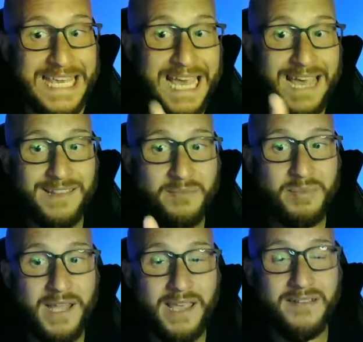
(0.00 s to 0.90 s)
had the
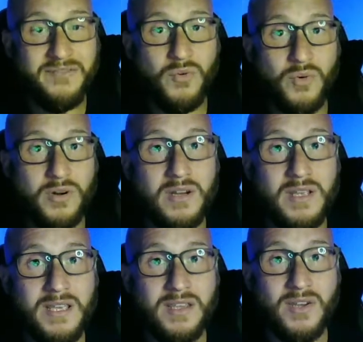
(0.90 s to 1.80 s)
plan for,
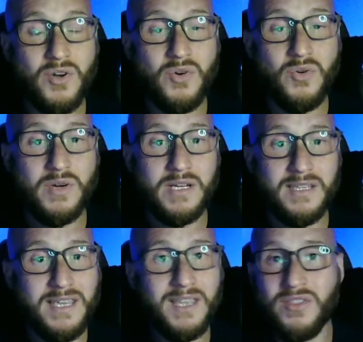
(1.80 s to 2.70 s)

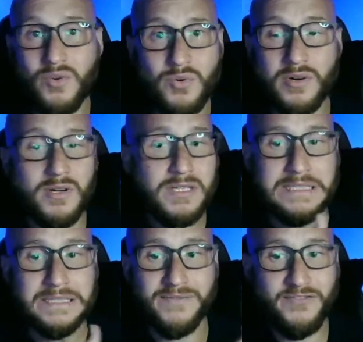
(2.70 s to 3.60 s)
King Thor
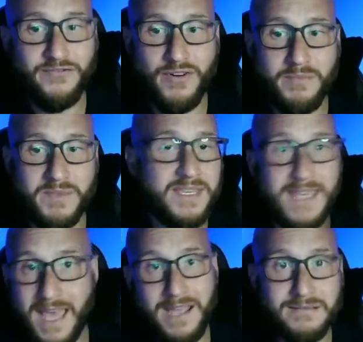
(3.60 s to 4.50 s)
from the
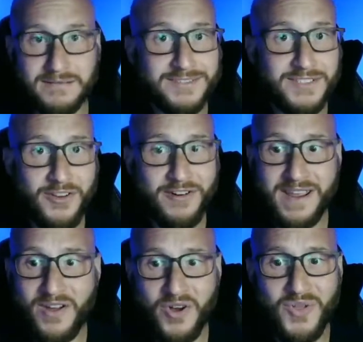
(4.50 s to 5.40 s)
get. All
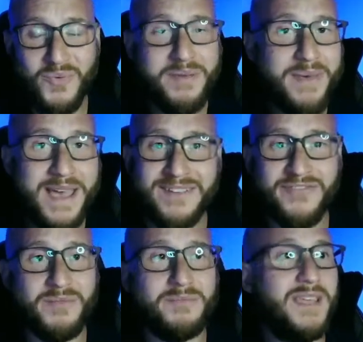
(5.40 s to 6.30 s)
right, all the way back
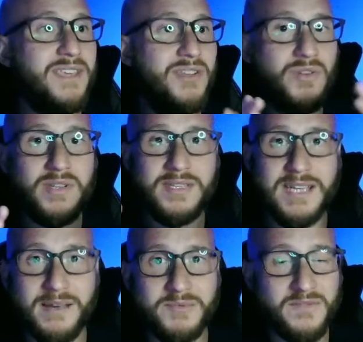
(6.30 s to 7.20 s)
from the
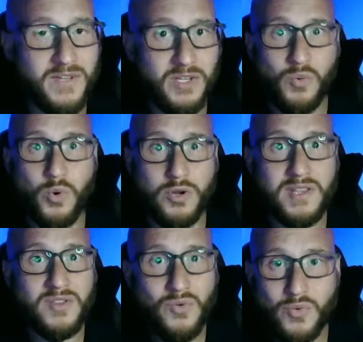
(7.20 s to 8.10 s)
times of
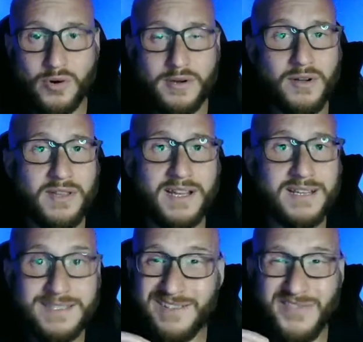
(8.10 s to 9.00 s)
Unworthy Thor and all that
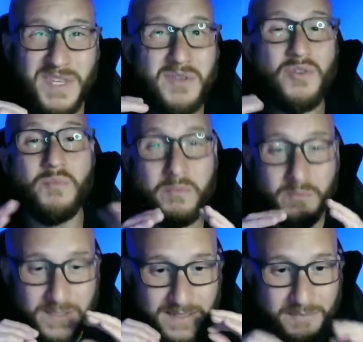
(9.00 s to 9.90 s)
kind of stuff. He
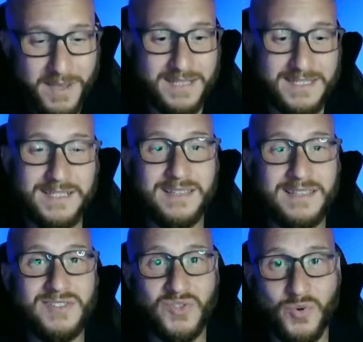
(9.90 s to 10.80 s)
cemented
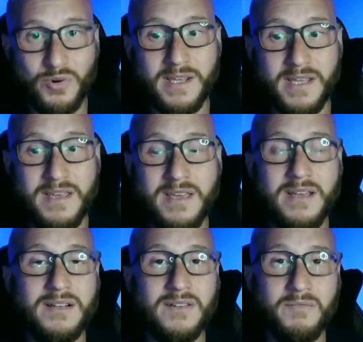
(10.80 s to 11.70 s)
this story
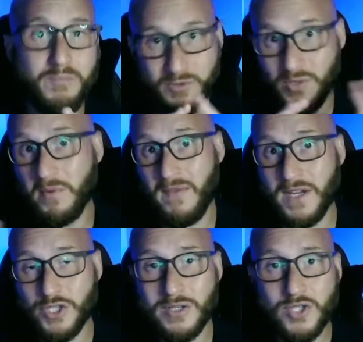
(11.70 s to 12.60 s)
to
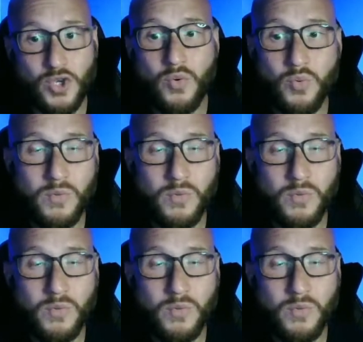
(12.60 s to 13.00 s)
perfection. So